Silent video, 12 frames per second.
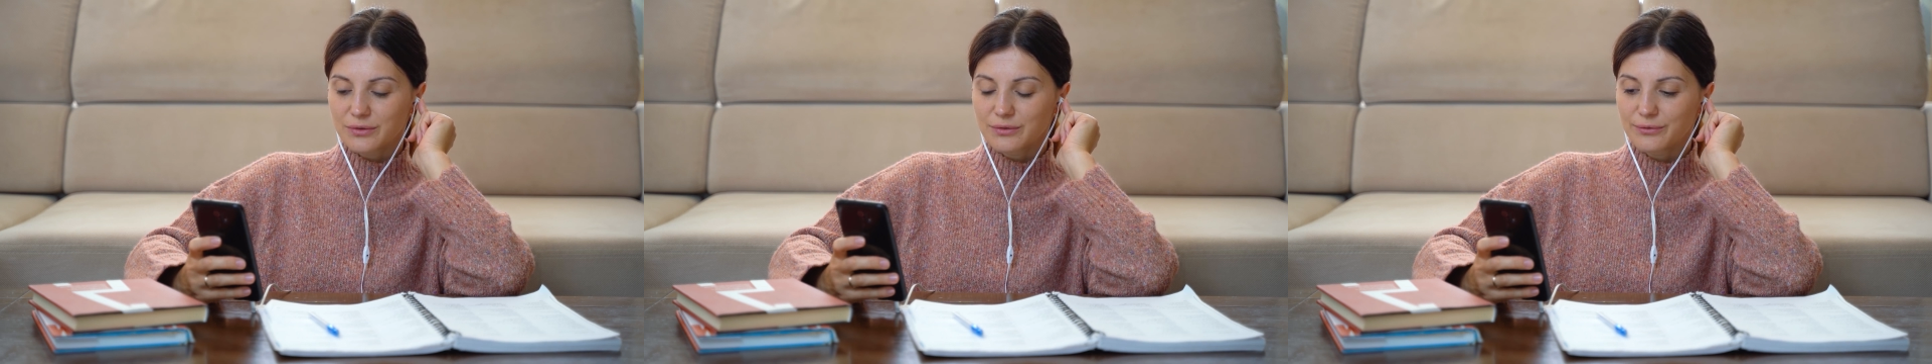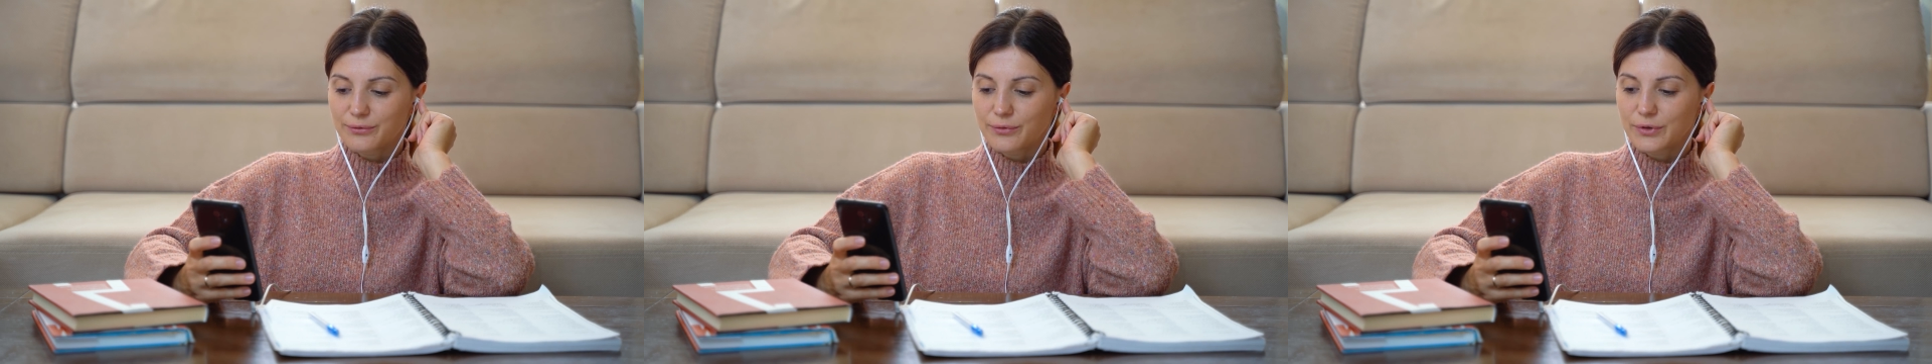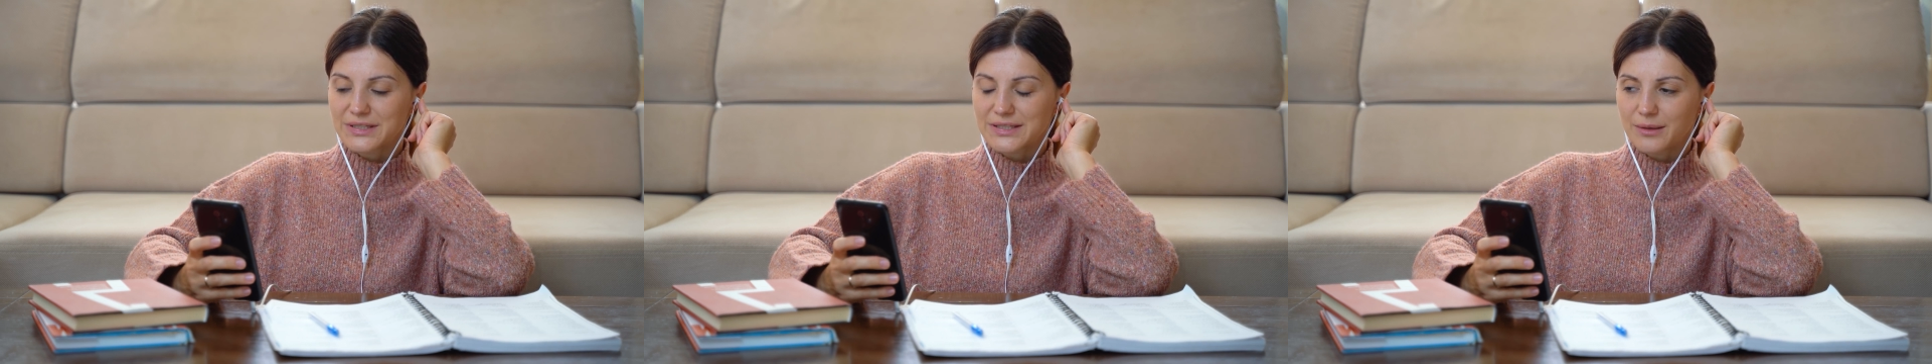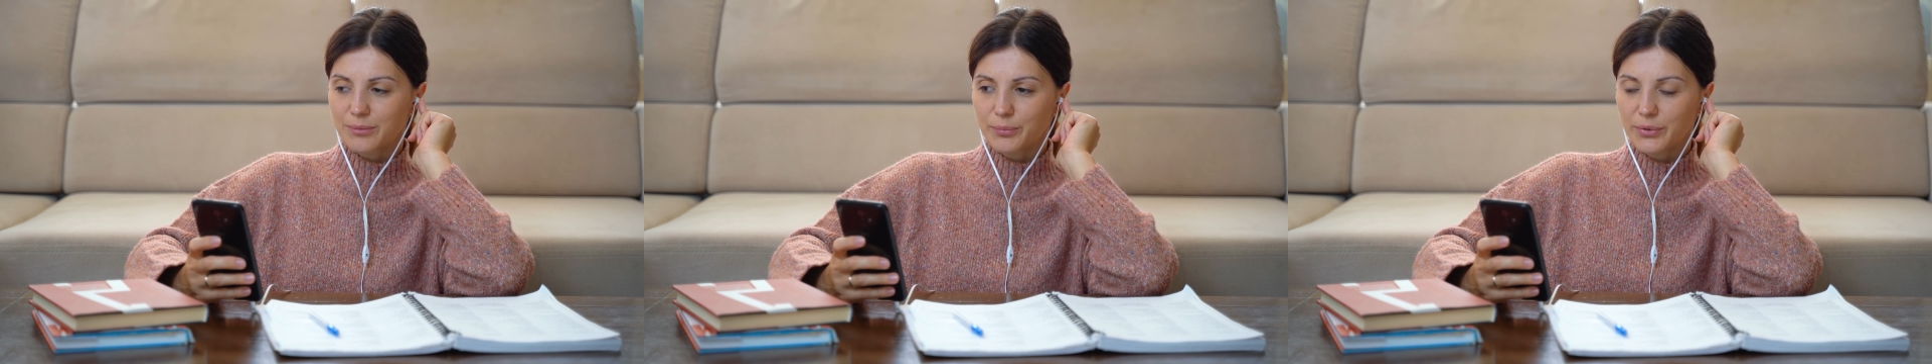Create
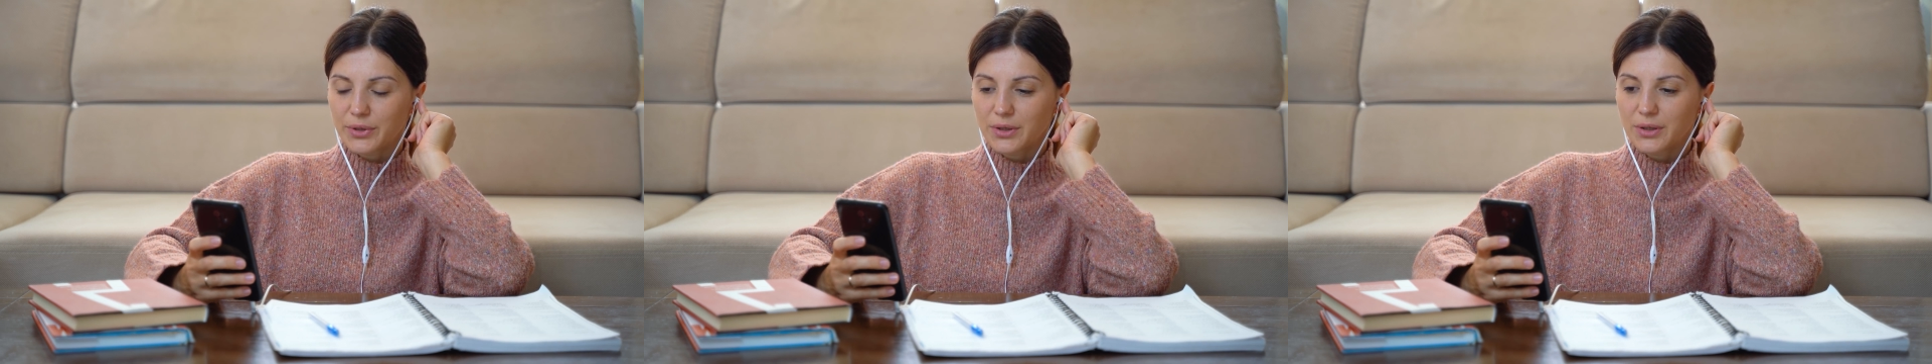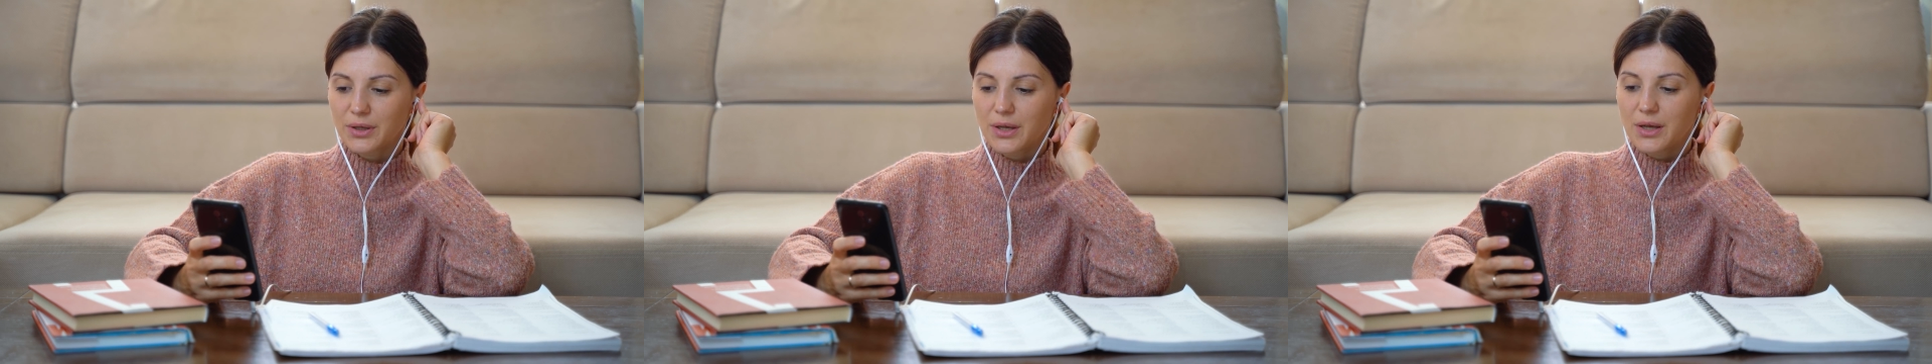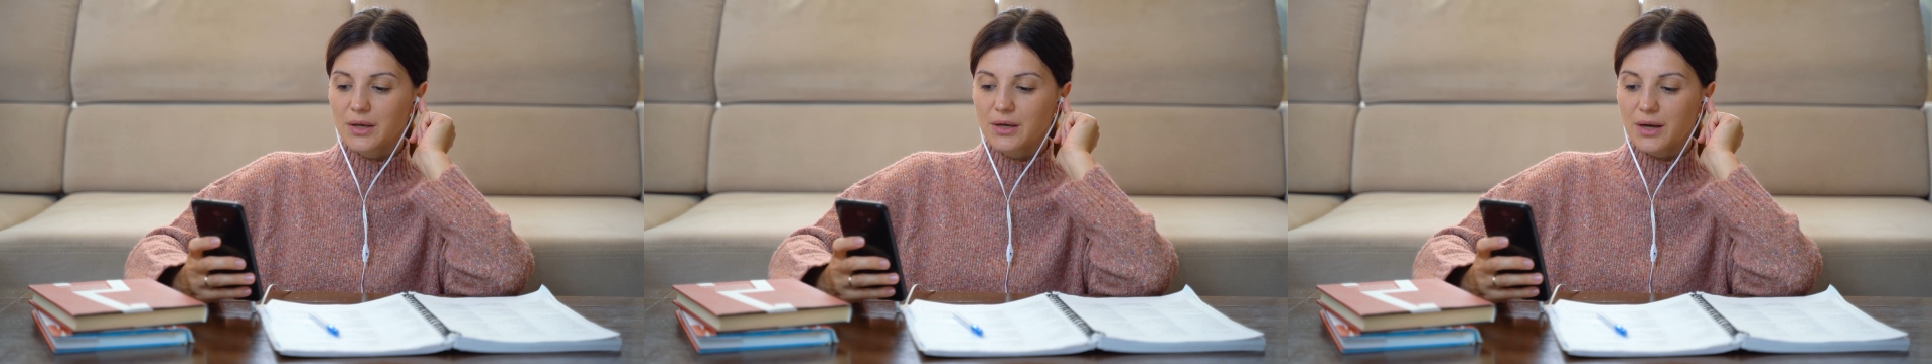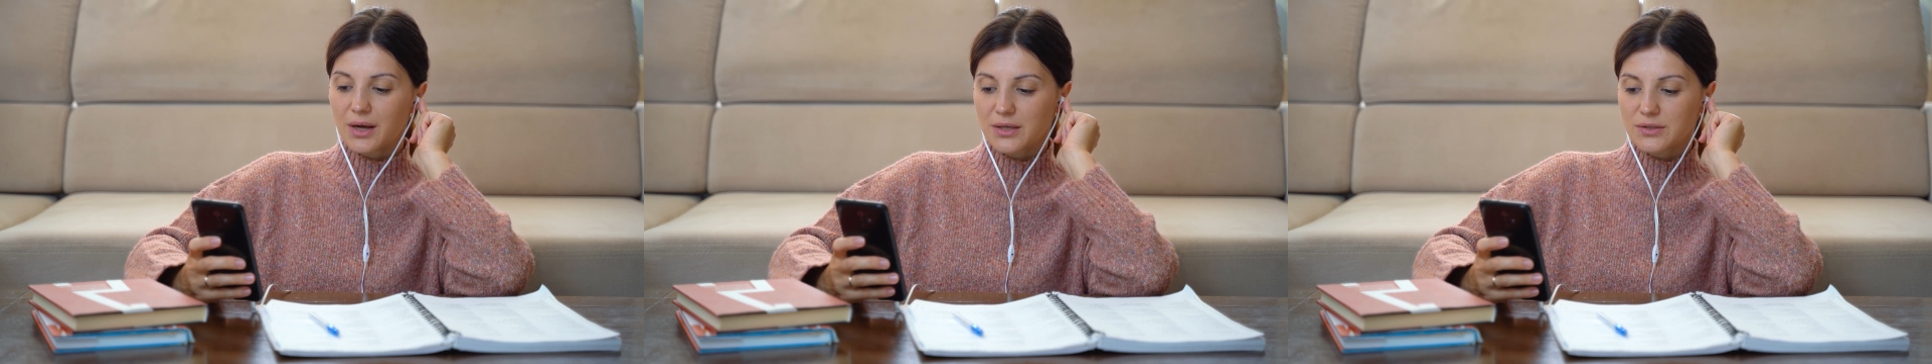melodies and sing along